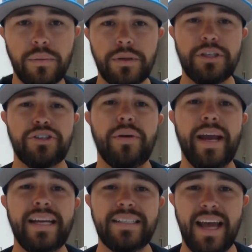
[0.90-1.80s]
With the
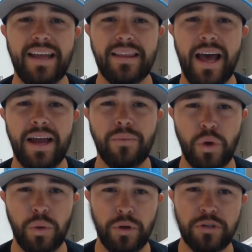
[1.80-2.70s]
trade deadline
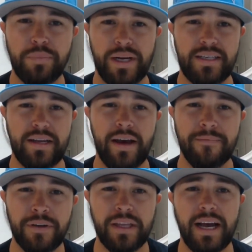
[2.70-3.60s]
rumors buzzing
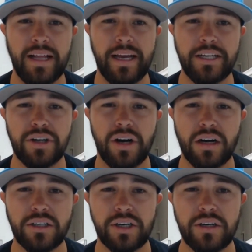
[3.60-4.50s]
up for the LA
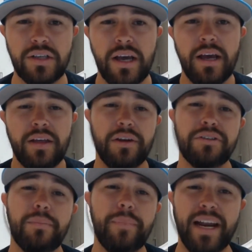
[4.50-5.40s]
Chargers,
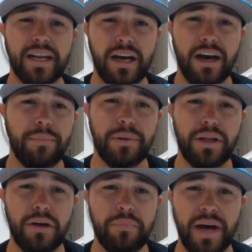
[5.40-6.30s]
there's about a
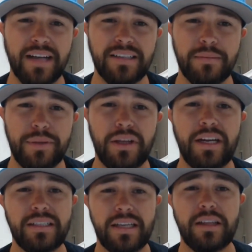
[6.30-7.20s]
couple of
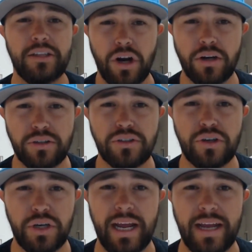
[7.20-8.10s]
possibilities that the Chargers
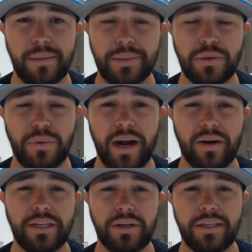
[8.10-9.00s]
could end up
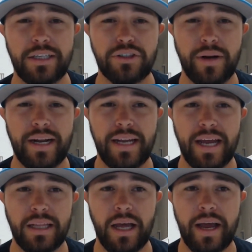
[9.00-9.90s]
acquiring during the trade
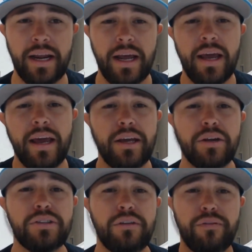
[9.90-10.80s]
deadline.
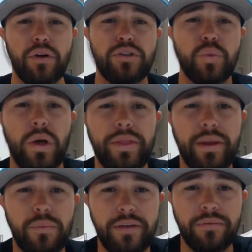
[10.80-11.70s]
Here's the first one
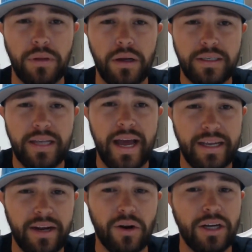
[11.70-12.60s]
that we've looked at
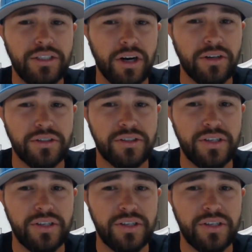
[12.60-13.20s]
here on Chargers